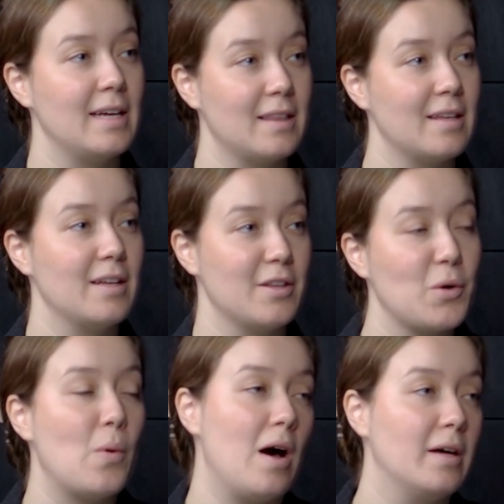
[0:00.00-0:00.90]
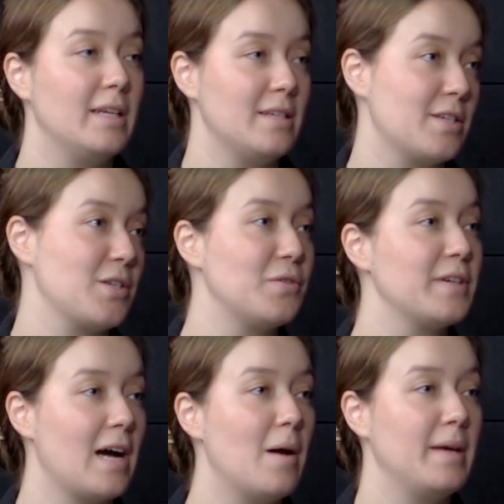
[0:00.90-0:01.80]
like the quality is just
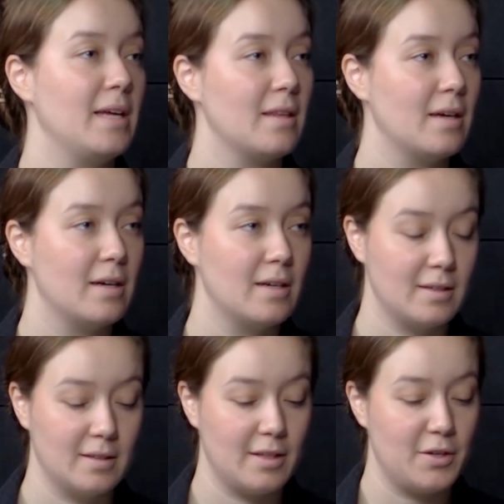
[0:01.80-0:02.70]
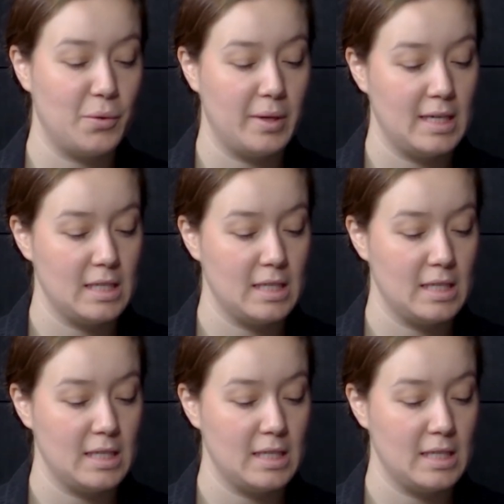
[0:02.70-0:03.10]
overcoming the noise.